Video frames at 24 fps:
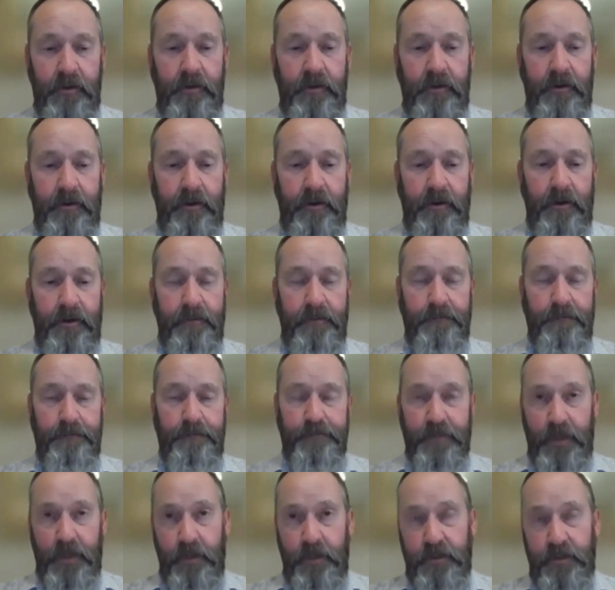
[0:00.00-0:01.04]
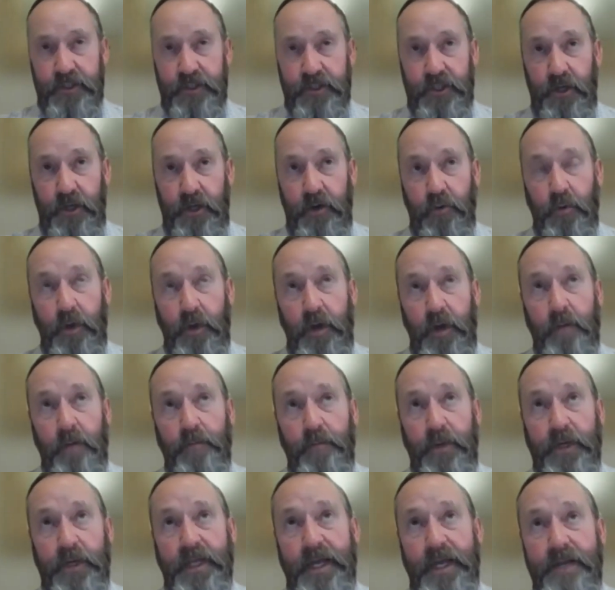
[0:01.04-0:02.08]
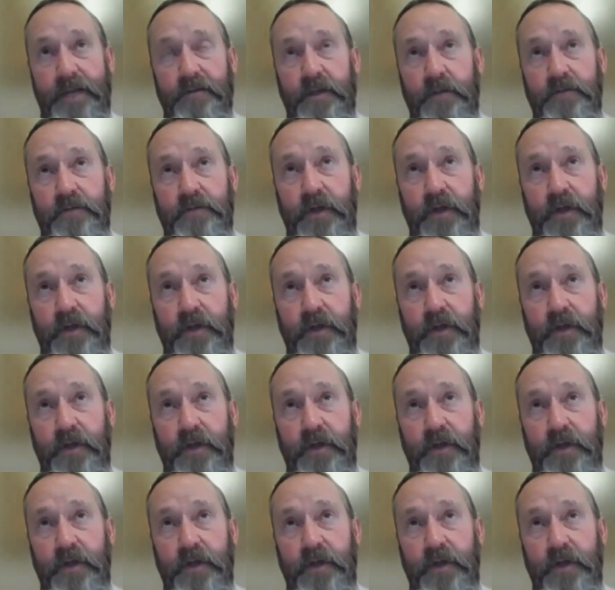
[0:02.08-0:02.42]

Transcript: But again,